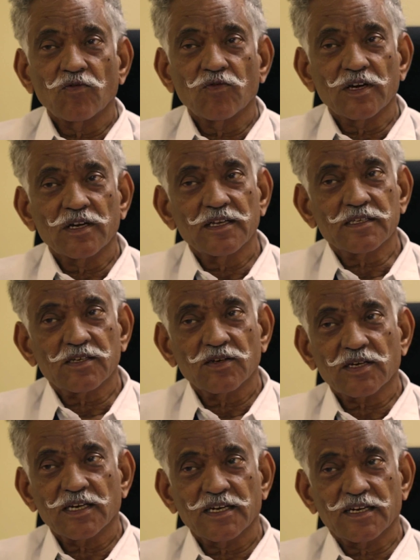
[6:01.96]
we
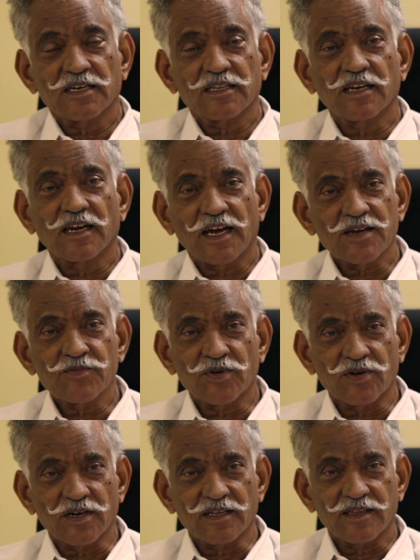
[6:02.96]
dislocated the
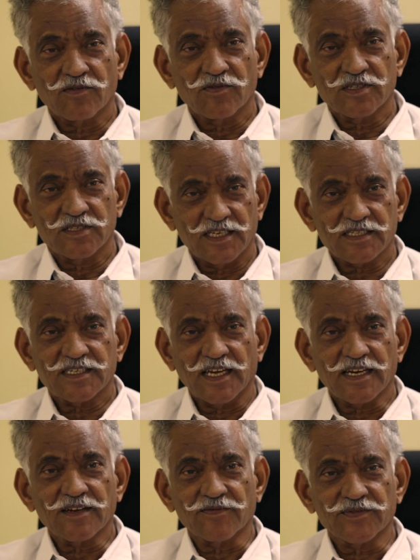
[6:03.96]
library, there was just
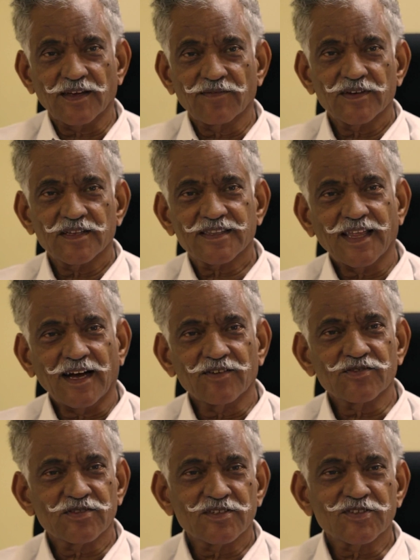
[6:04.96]
enough
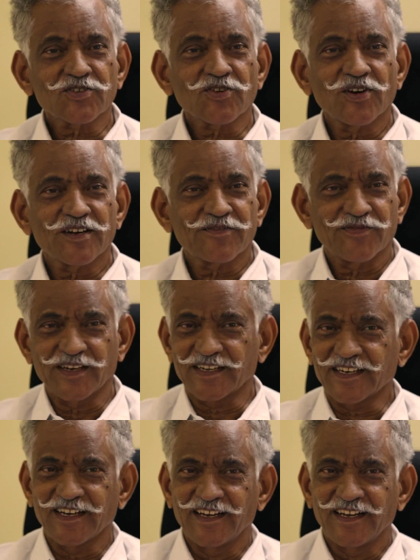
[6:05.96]
7,000 square
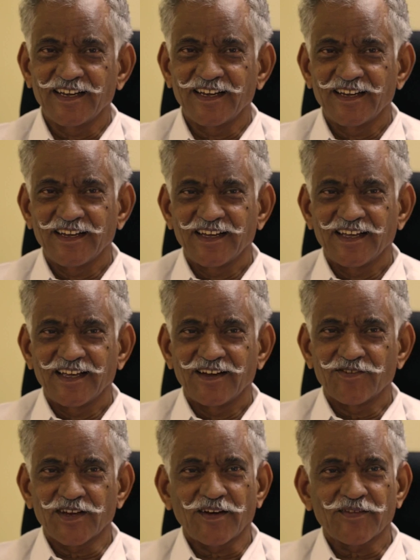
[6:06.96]
feet.
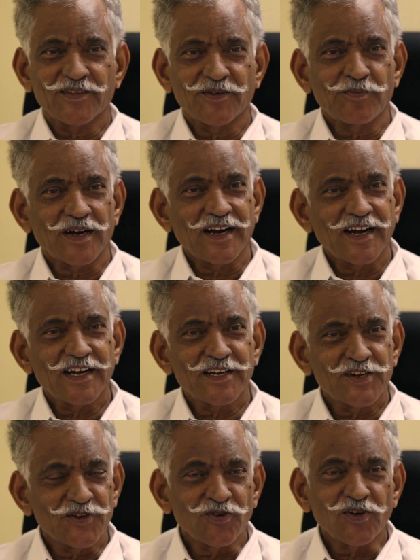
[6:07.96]
We have the brand
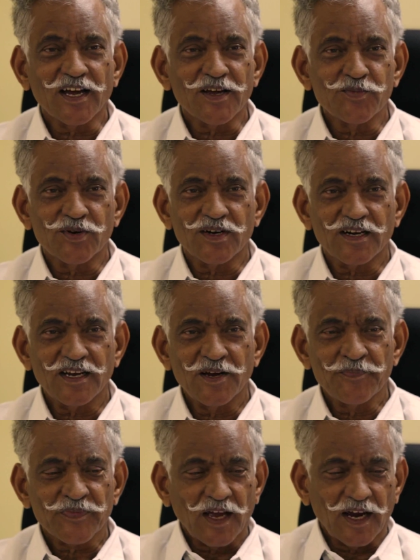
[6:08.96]
new library,
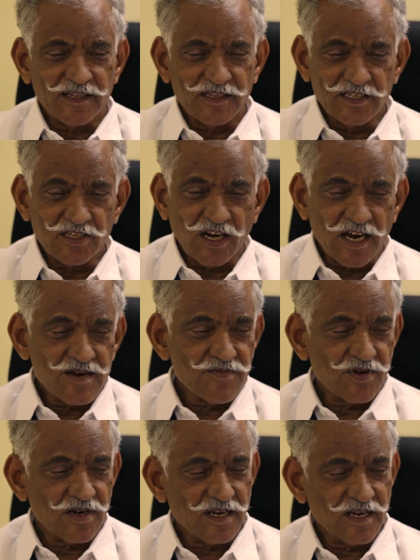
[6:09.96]
and this
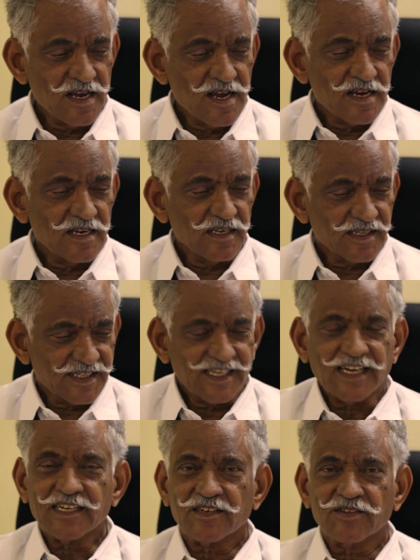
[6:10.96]
library is
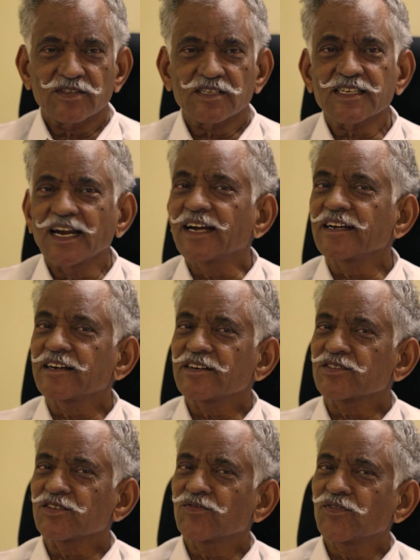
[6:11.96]
set to the
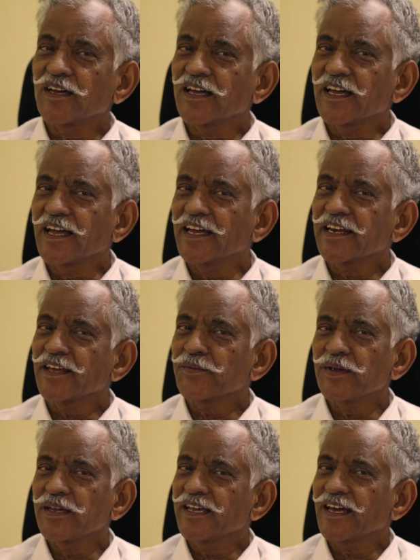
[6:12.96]
standards of
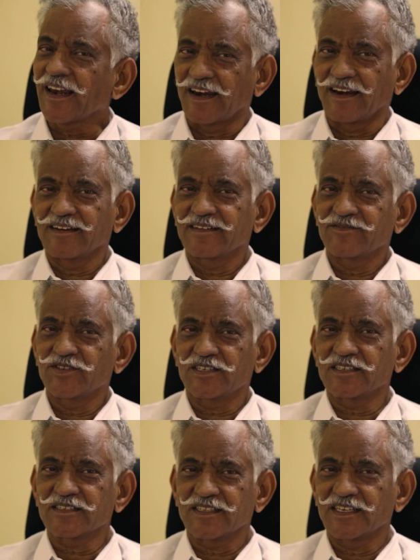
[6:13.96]
NABL, which
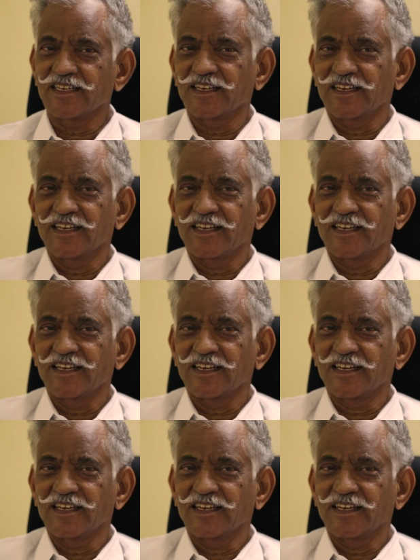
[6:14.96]
is the